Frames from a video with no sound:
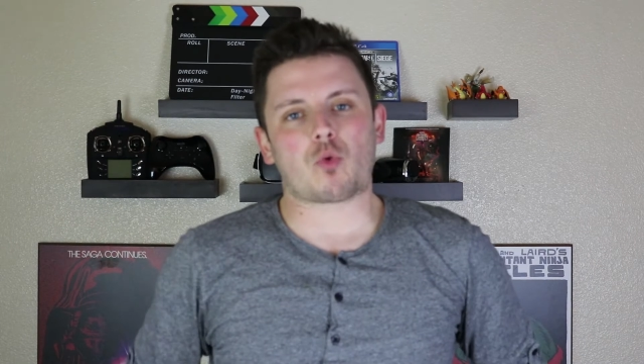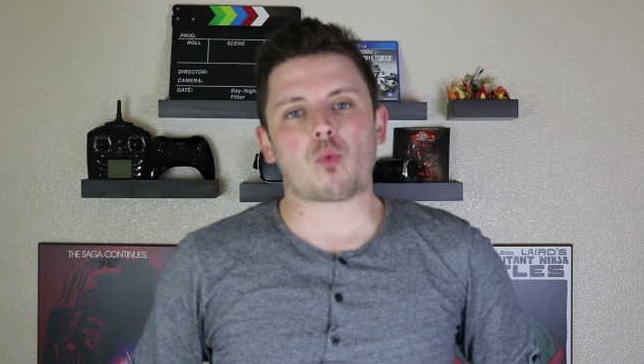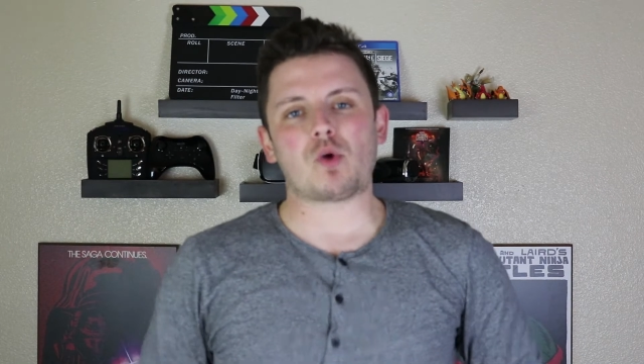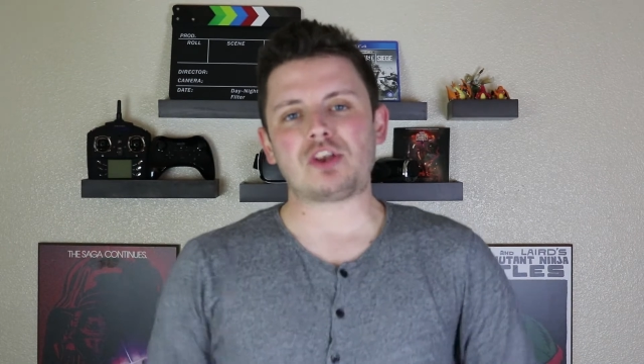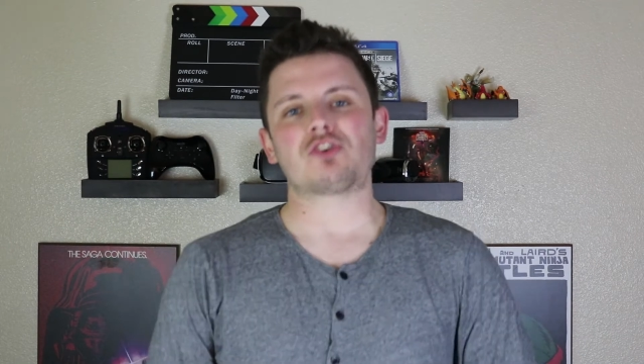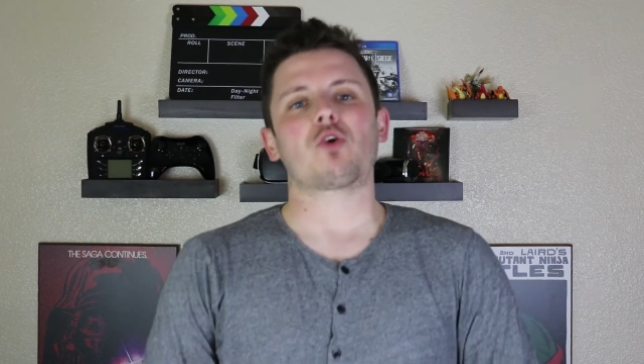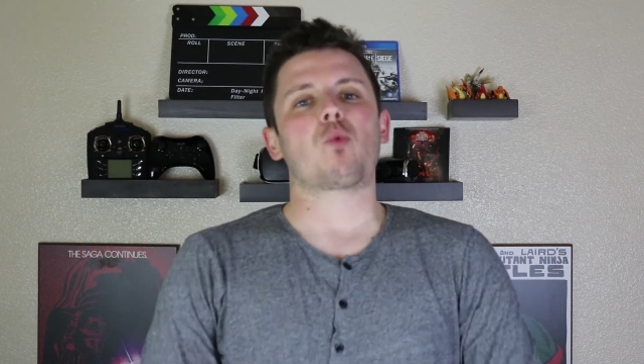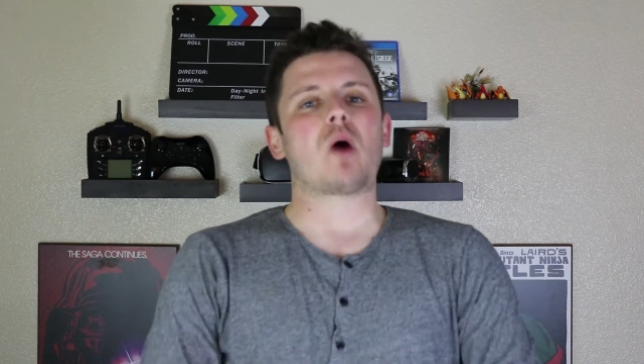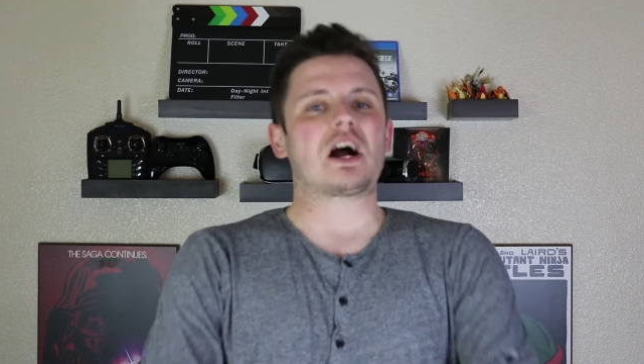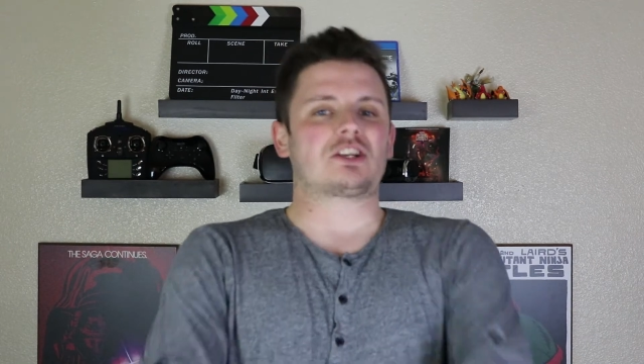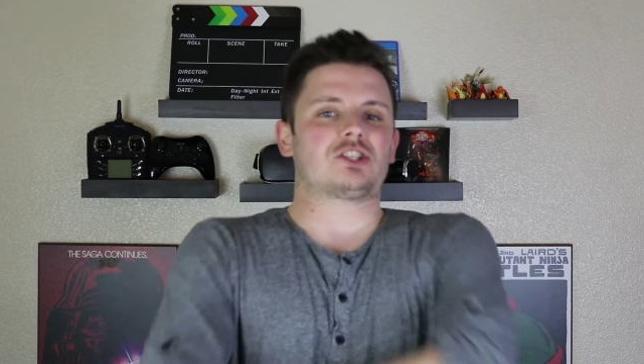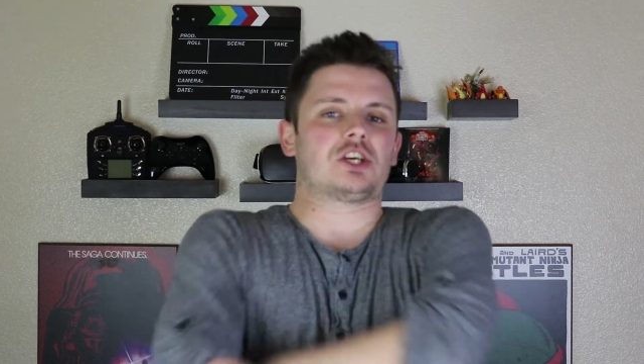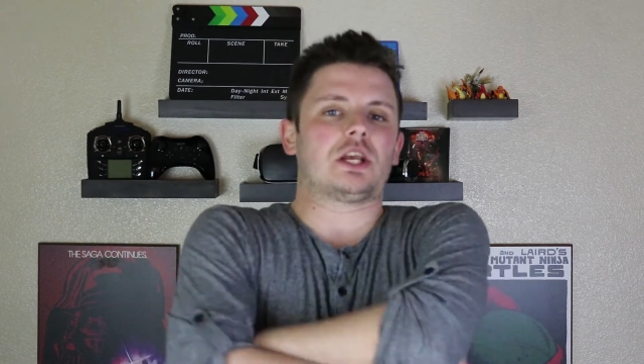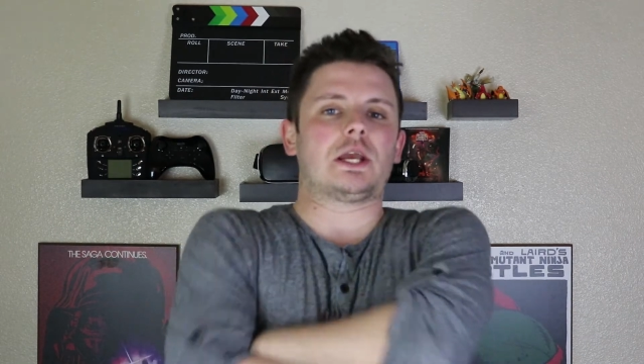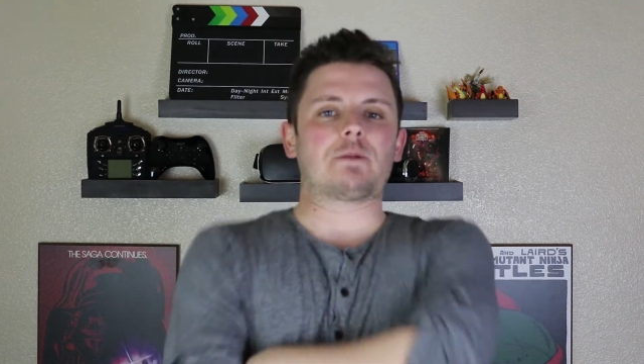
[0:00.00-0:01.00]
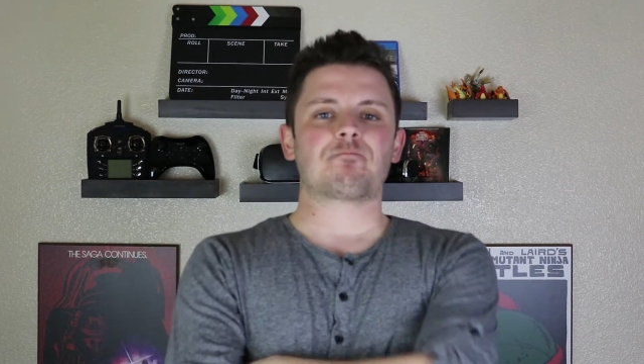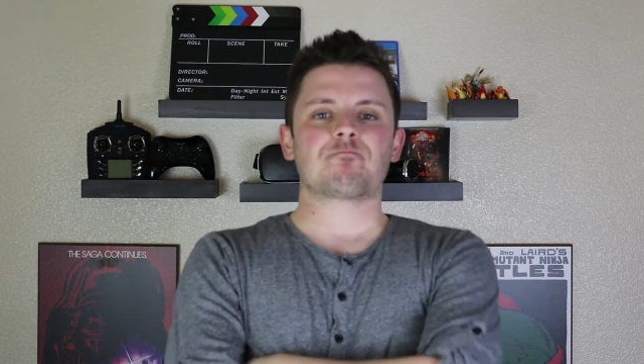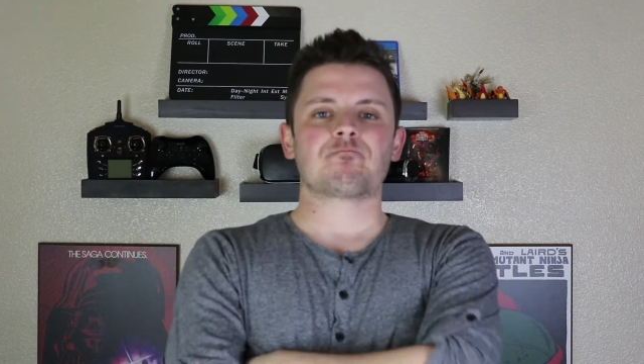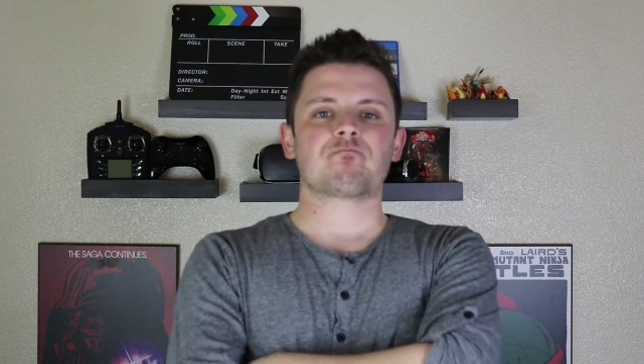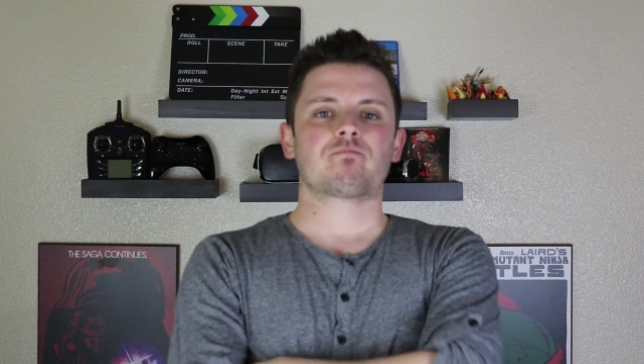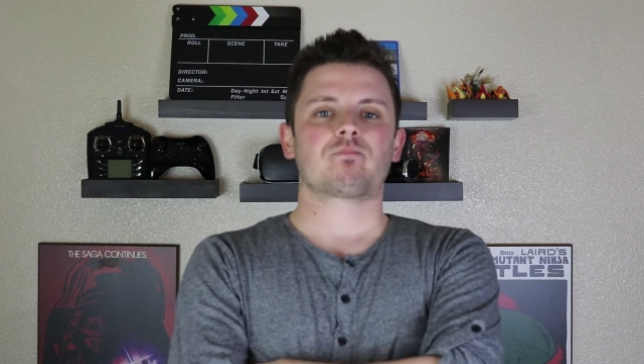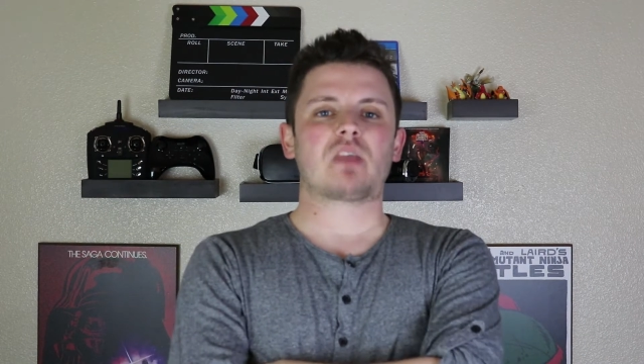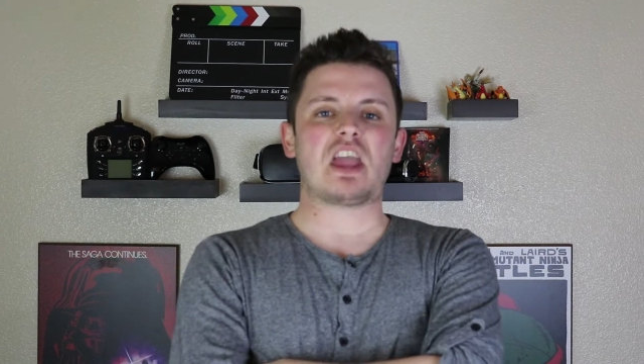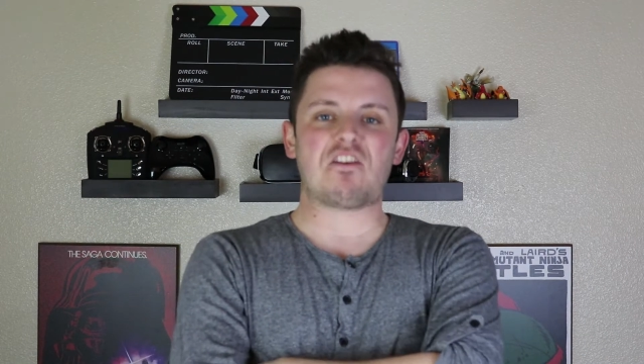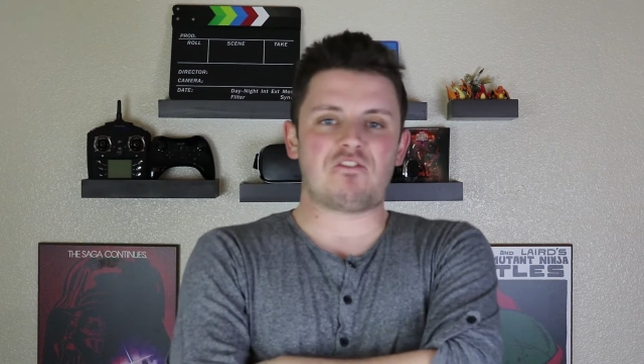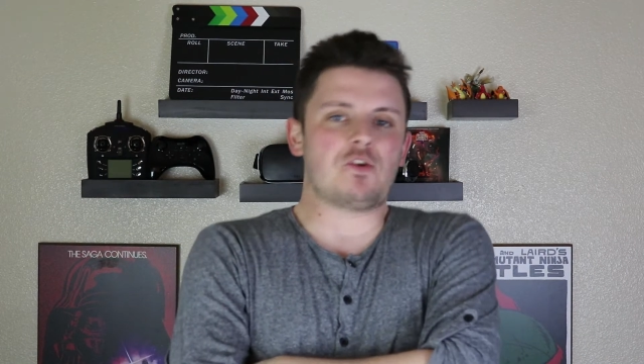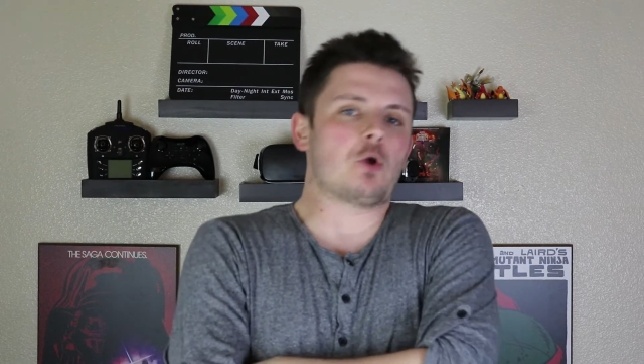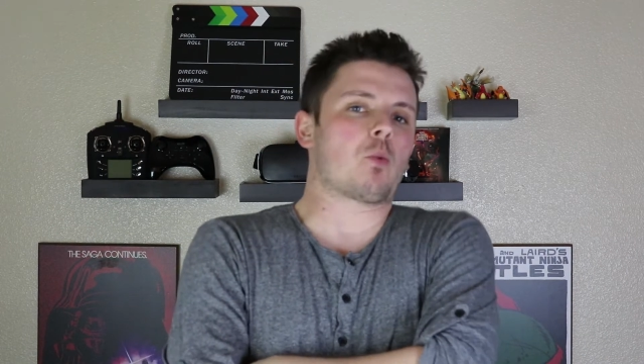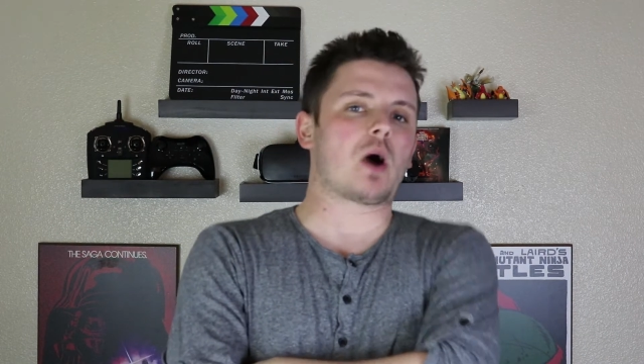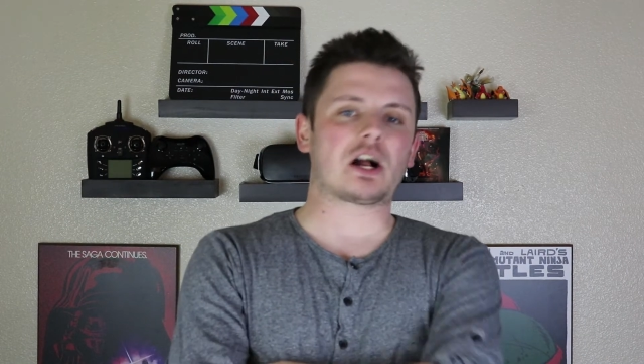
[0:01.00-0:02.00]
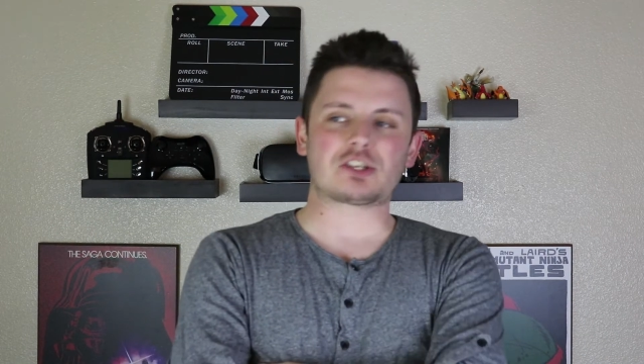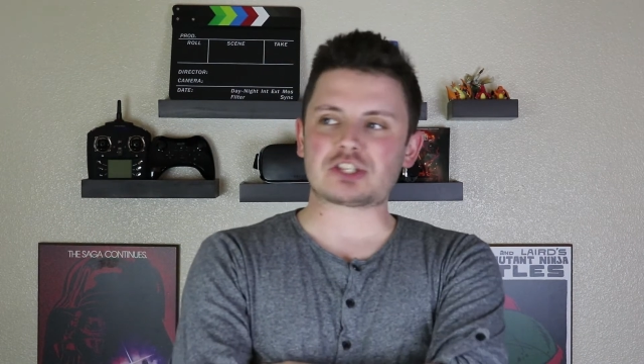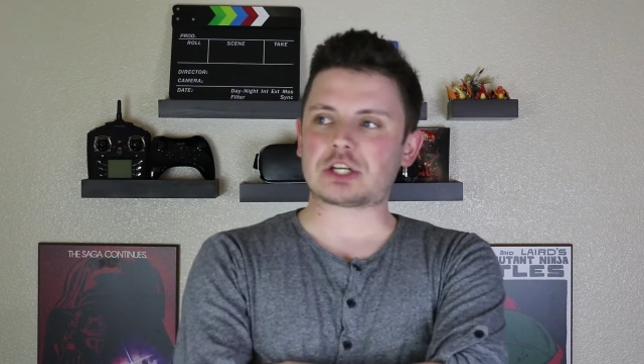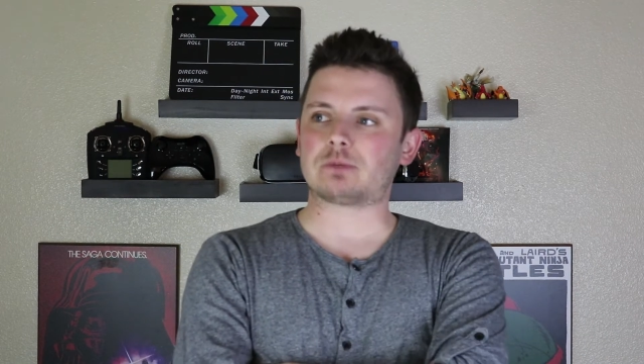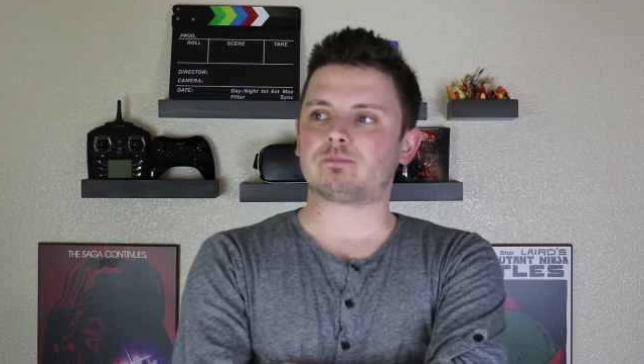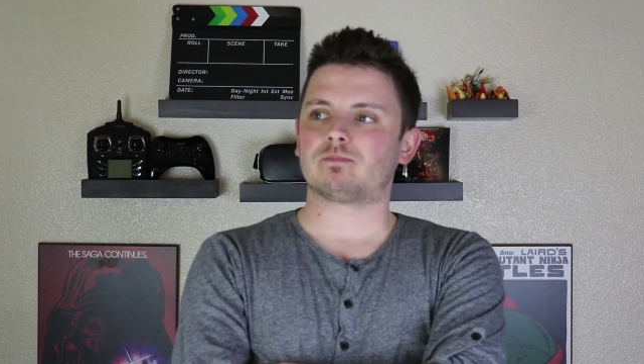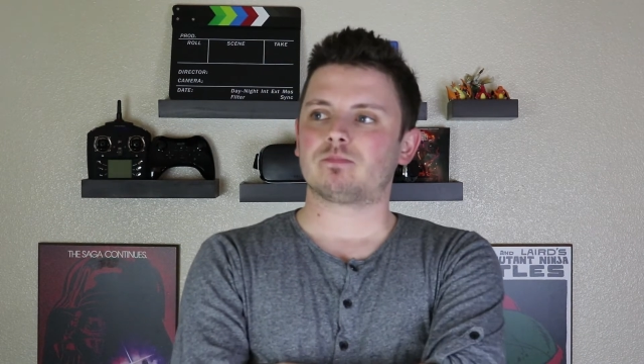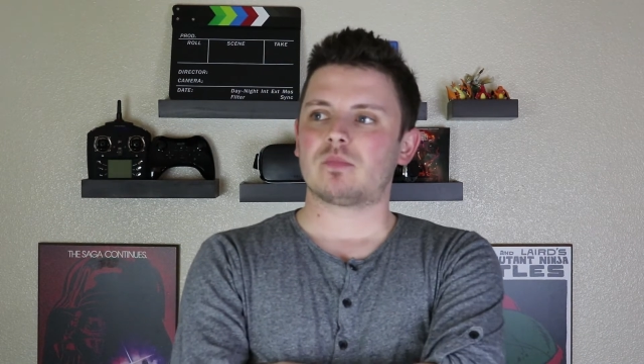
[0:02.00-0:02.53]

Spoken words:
when you're watching it. If you watch it.